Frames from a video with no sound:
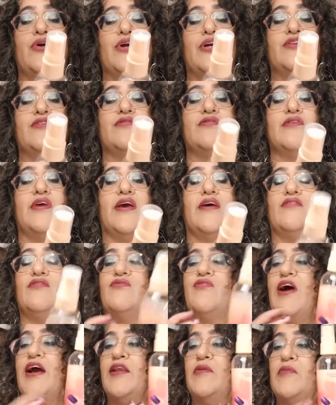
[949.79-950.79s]
It has
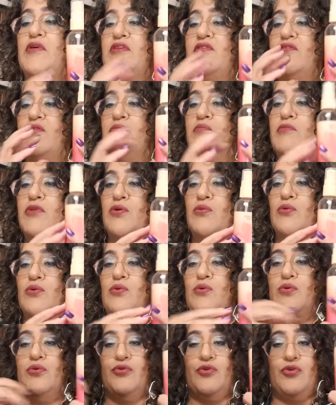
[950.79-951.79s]
vitamins and
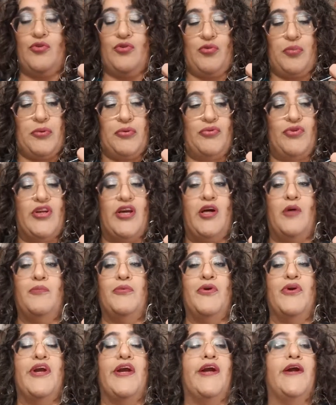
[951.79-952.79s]
minerals that are supposed to help
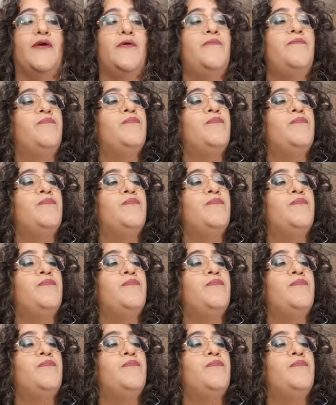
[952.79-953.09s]
your hair.